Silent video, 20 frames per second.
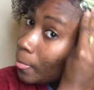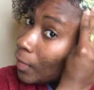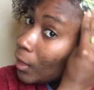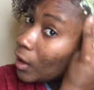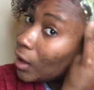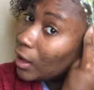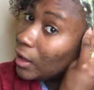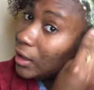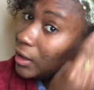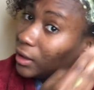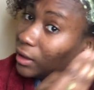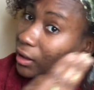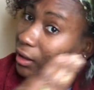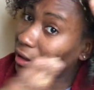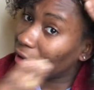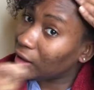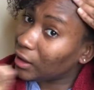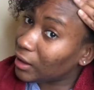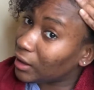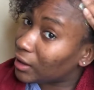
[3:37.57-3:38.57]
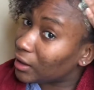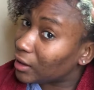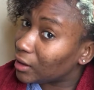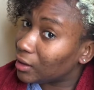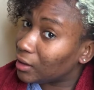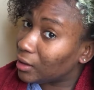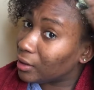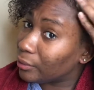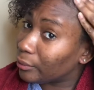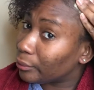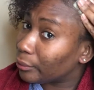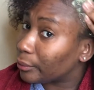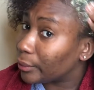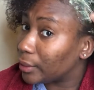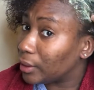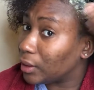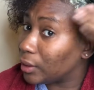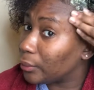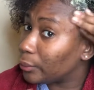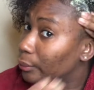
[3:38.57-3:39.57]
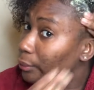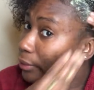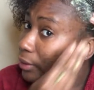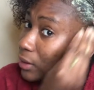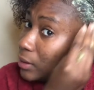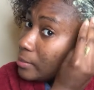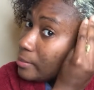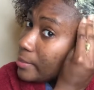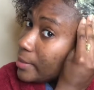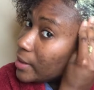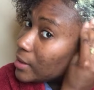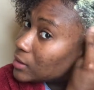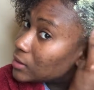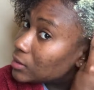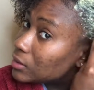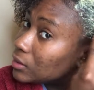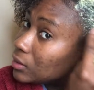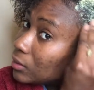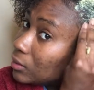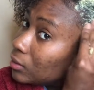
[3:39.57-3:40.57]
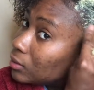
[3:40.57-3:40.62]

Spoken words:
And again, it could get really, really messy.